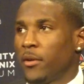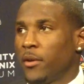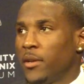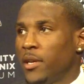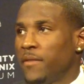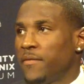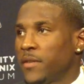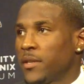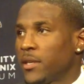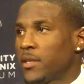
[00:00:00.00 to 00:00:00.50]

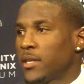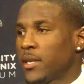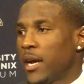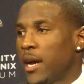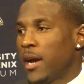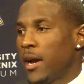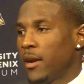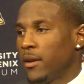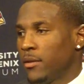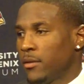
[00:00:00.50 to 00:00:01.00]
the defensive
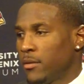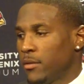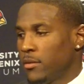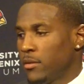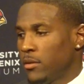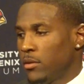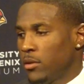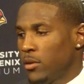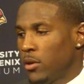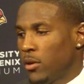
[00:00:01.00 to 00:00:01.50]
side,
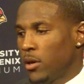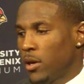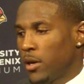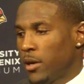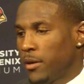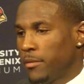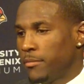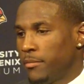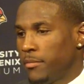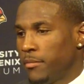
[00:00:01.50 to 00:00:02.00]
you
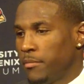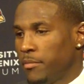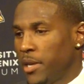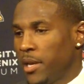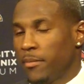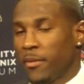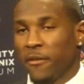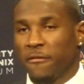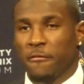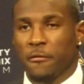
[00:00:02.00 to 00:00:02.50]
know,
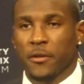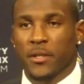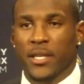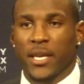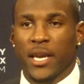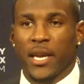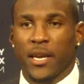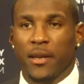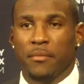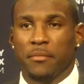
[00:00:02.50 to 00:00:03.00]
being my first
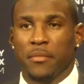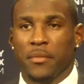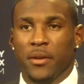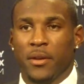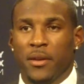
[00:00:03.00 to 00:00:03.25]
game